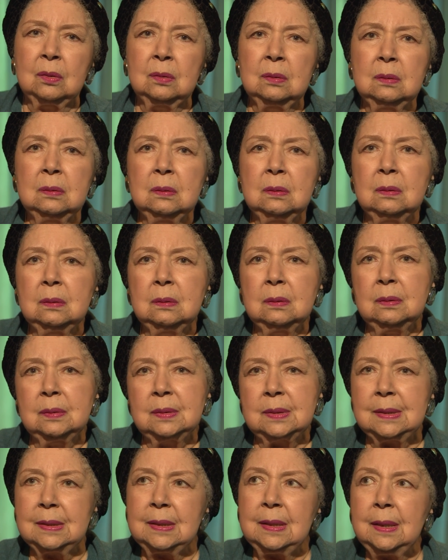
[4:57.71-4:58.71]
oh
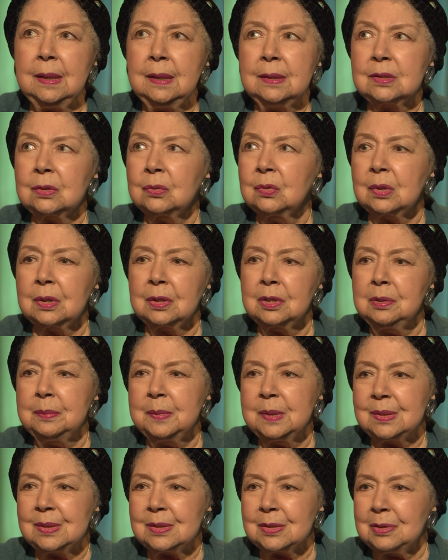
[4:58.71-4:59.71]
dear, it's all
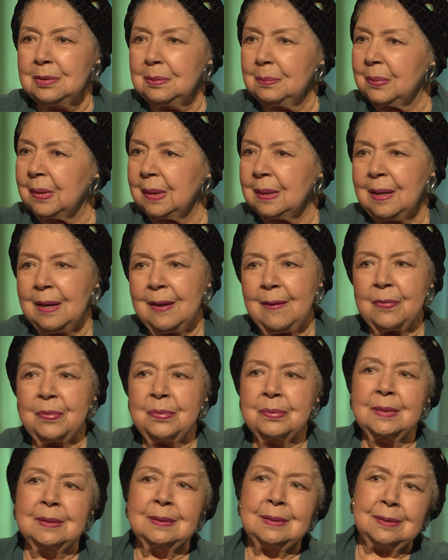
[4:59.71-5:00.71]
gloom and doom, but
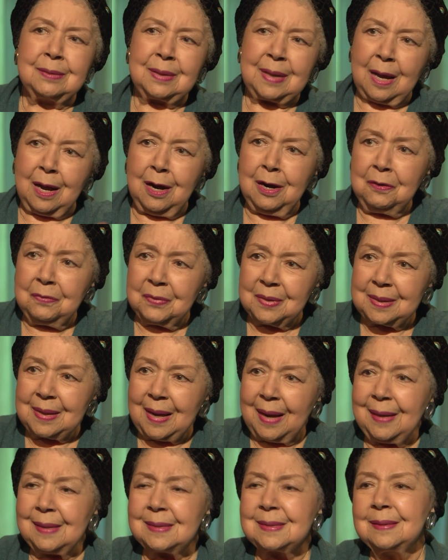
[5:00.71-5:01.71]
you get over
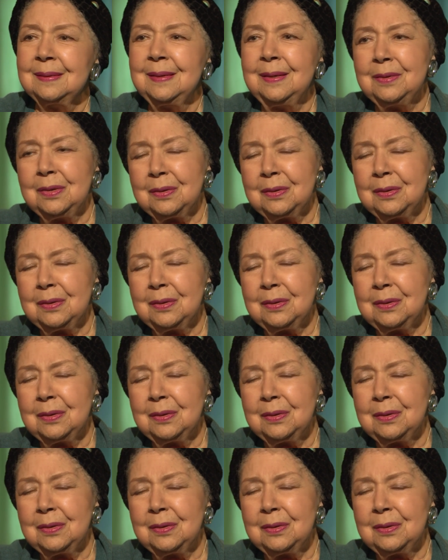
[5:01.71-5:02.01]
that and then